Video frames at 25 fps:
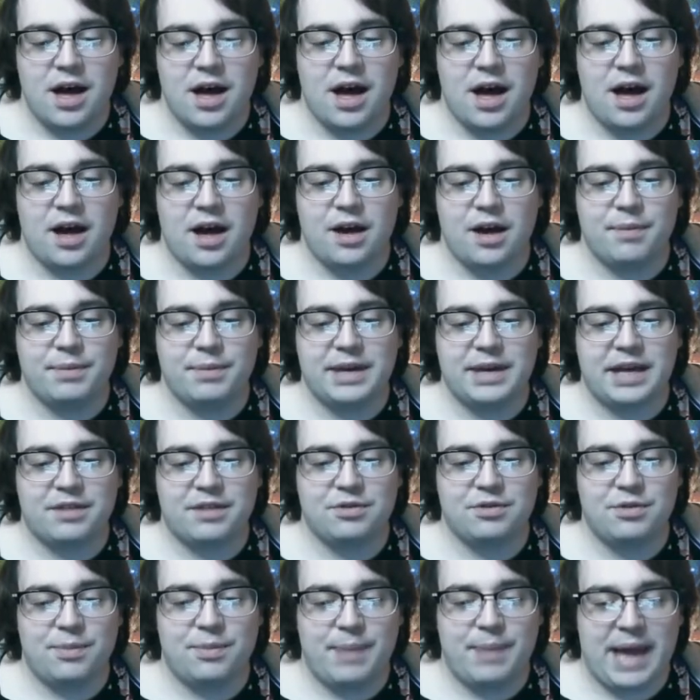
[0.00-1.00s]
But yeah,
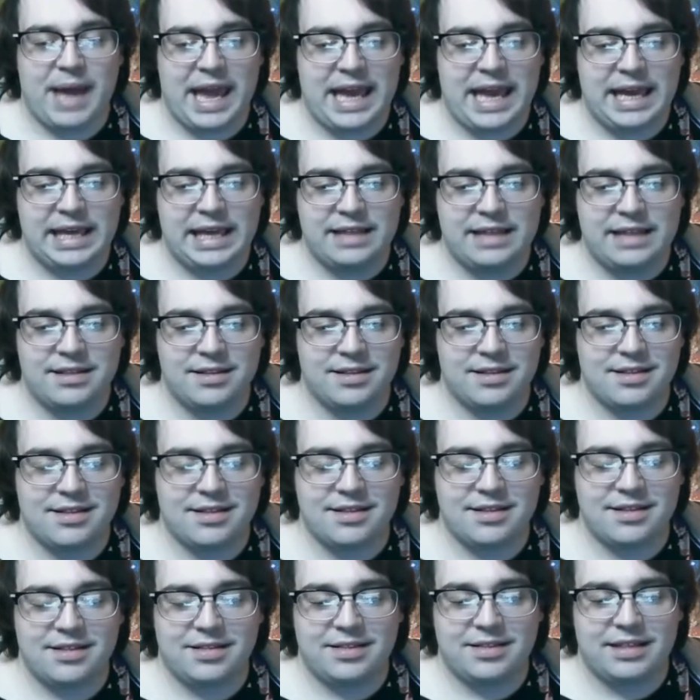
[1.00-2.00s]
so the
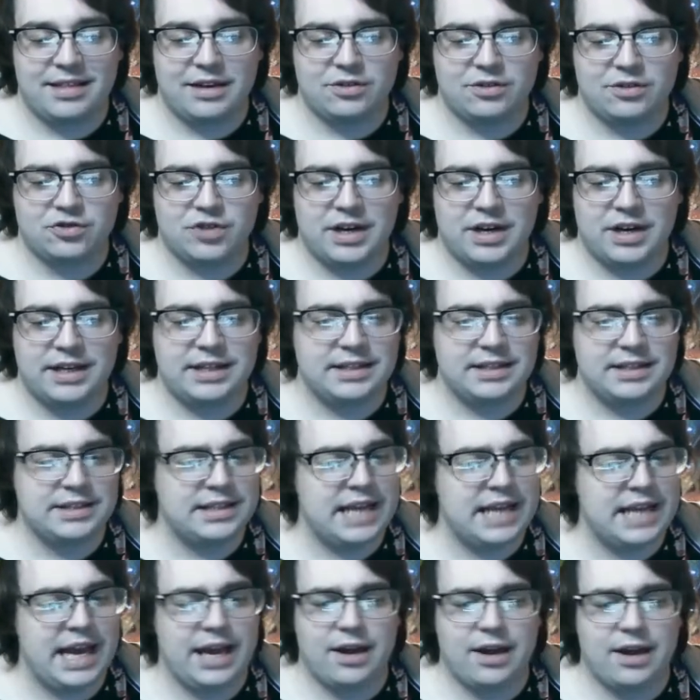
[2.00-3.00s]
pagans, they're trying to
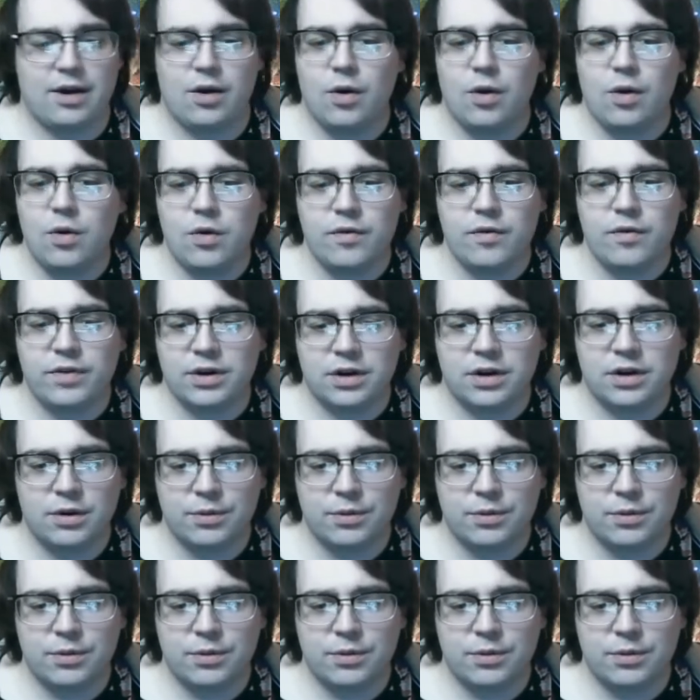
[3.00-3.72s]
take over or